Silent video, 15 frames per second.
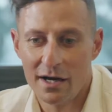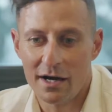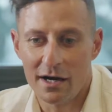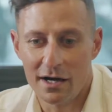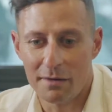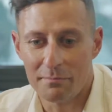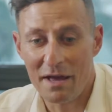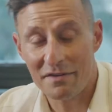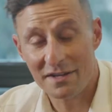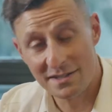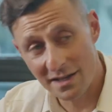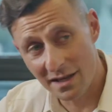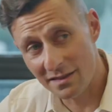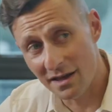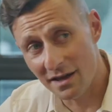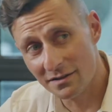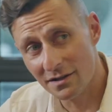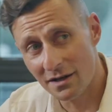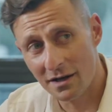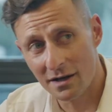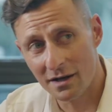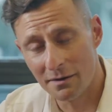Having said that,
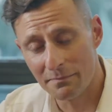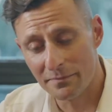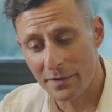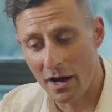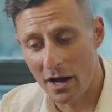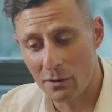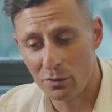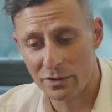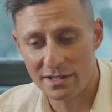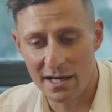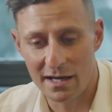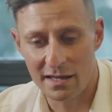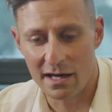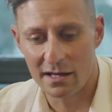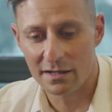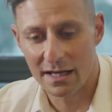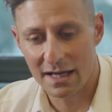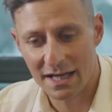I would say that